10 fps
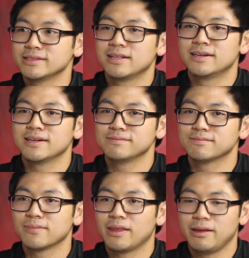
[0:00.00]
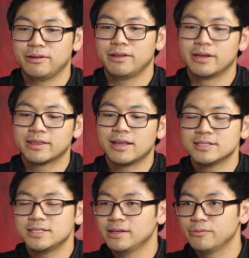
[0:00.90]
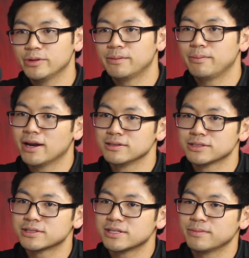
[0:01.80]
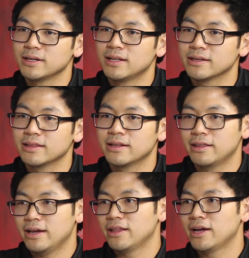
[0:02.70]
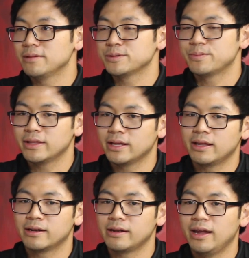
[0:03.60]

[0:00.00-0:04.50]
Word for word: it's like the touching with the metals or something like that that helps but then that